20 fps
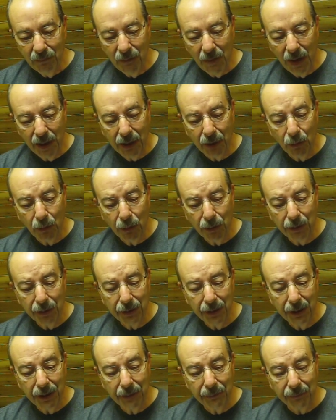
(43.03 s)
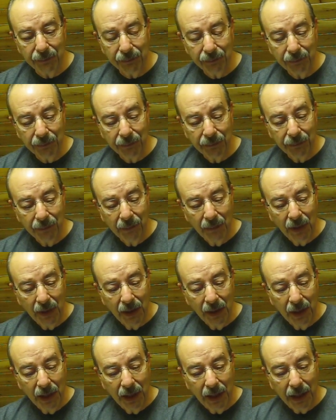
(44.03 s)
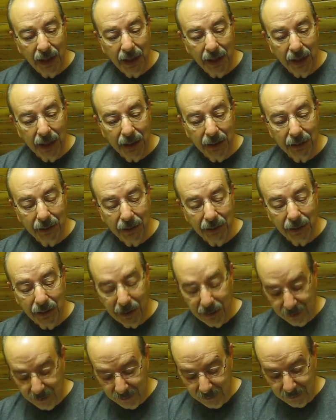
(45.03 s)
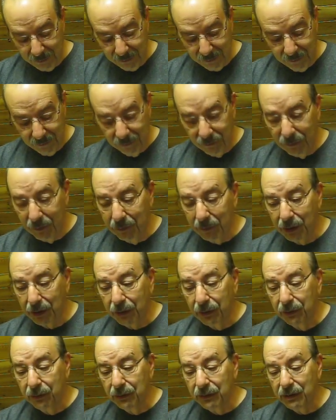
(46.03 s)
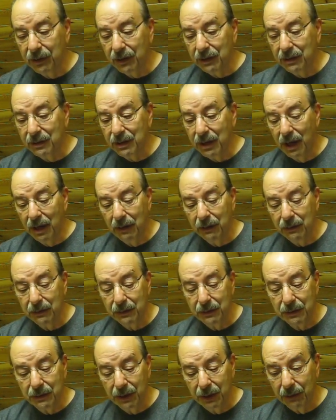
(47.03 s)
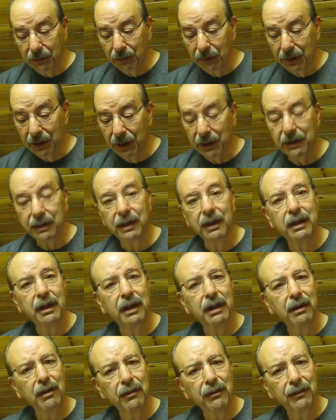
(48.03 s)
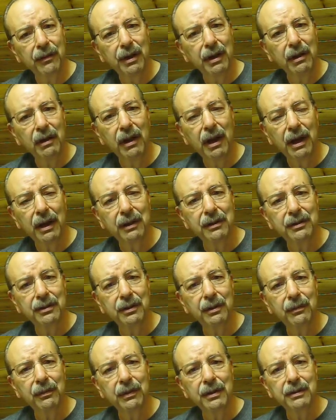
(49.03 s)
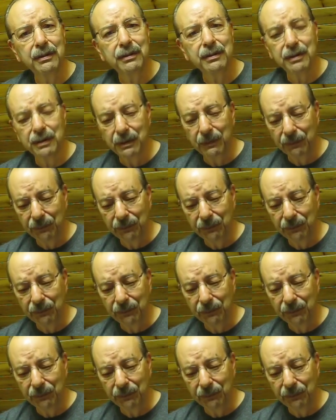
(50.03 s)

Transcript: I ordered it and um, from Acoustic Sounds and when I did I didn't realize it was